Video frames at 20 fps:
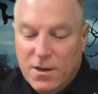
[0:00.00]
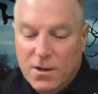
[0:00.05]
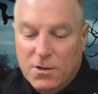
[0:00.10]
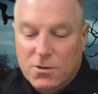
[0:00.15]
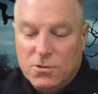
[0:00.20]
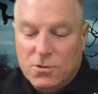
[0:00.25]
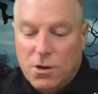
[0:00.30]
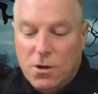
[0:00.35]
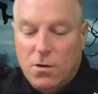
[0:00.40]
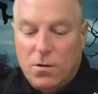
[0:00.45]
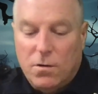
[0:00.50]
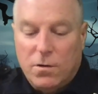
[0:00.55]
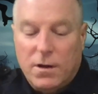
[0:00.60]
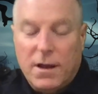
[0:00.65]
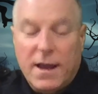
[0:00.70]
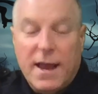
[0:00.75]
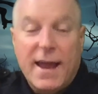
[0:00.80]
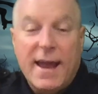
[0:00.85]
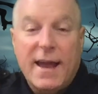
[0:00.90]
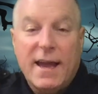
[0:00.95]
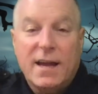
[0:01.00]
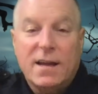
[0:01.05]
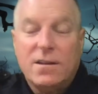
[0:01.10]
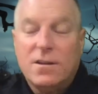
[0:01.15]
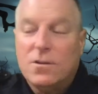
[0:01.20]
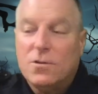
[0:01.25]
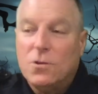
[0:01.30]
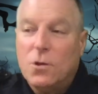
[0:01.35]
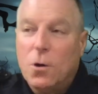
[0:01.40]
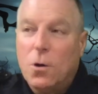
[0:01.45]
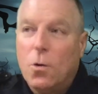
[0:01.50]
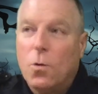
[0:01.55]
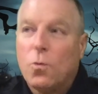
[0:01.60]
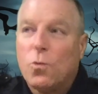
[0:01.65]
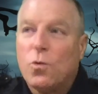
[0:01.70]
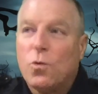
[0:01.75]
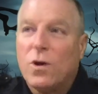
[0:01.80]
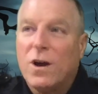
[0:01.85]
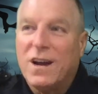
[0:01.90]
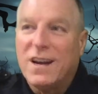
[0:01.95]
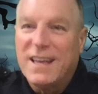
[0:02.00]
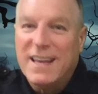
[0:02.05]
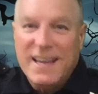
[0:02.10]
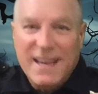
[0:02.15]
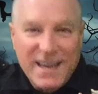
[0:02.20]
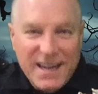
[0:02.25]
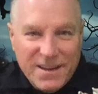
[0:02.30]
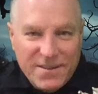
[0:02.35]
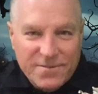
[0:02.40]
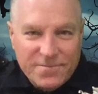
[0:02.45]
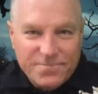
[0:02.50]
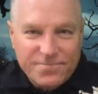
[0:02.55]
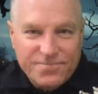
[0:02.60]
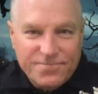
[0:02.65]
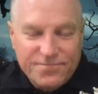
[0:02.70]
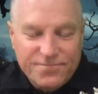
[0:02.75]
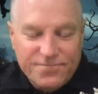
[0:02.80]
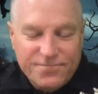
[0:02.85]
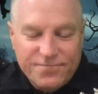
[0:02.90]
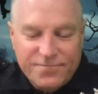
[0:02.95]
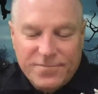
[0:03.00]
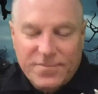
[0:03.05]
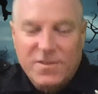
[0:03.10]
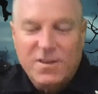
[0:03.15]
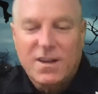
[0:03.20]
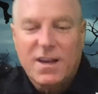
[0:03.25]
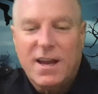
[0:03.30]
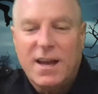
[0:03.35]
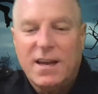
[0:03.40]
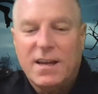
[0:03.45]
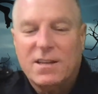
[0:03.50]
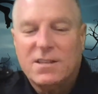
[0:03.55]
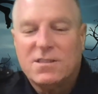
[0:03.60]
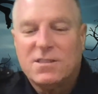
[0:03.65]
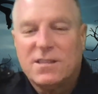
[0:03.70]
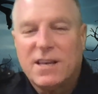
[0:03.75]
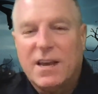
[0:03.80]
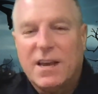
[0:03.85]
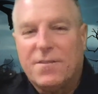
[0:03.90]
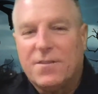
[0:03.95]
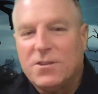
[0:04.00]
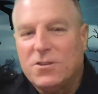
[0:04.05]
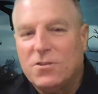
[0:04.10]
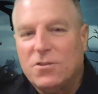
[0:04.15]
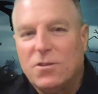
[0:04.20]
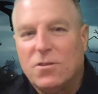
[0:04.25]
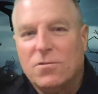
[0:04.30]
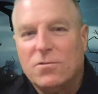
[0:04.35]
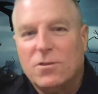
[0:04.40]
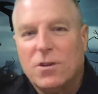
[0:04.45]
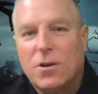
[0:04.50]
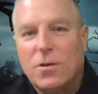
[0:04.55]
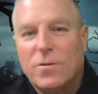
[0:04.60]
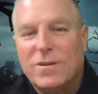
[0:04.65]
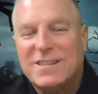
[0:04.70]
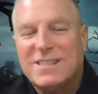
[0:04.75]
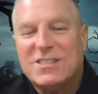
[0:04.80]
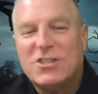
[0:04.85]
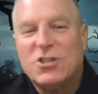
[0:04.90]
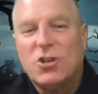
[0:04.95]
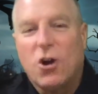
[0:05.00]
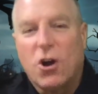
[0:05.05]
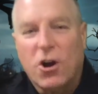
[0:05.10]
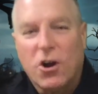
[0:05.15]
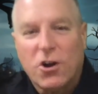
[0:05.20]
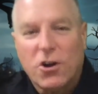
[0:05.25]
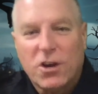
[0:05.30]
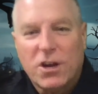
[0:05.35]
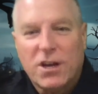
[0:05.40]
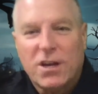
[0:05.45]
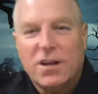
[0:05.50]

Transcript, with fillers: So, and no running. Mm. Okay, it's safe because you don't know it's dark.